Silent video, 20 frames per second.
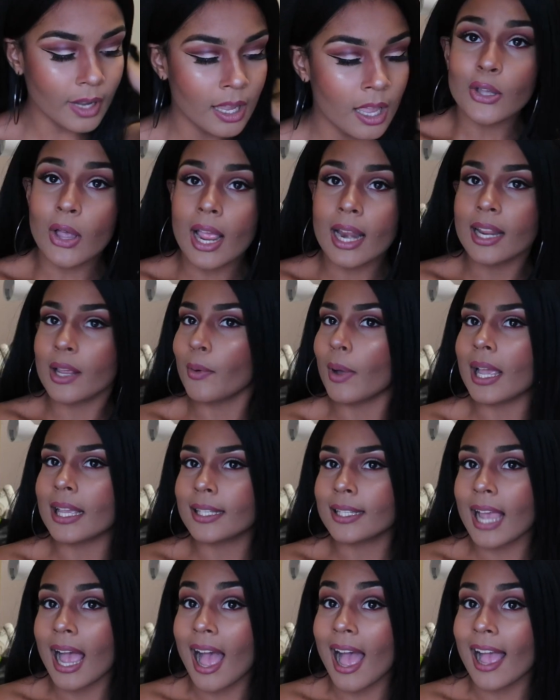So
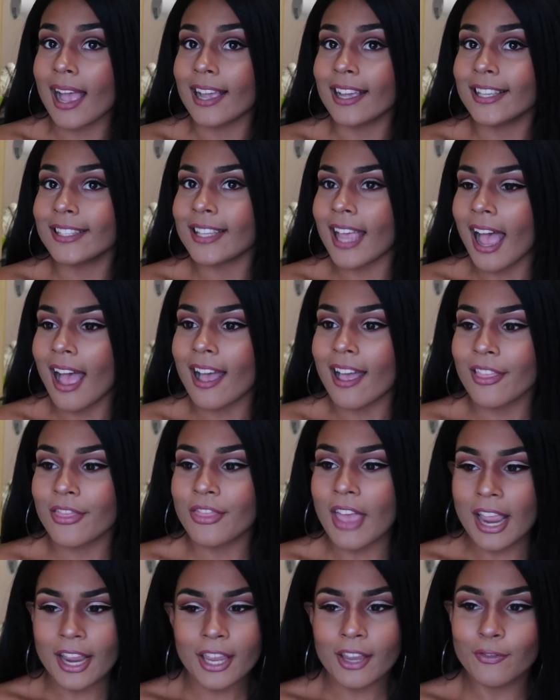anyways, guys,
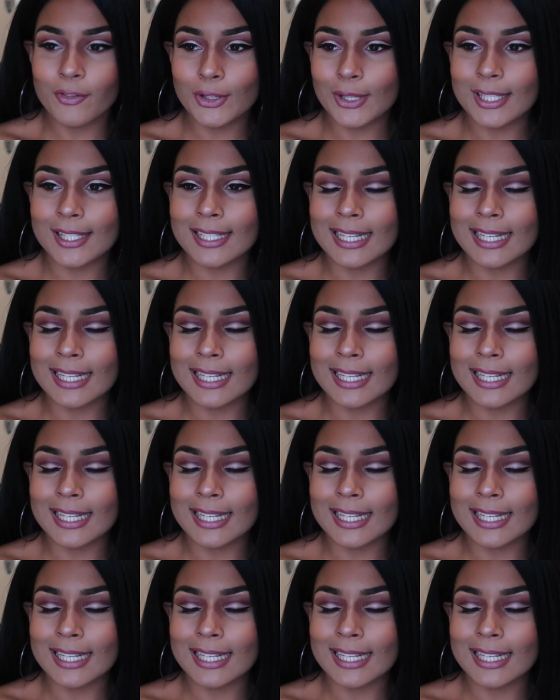thank you for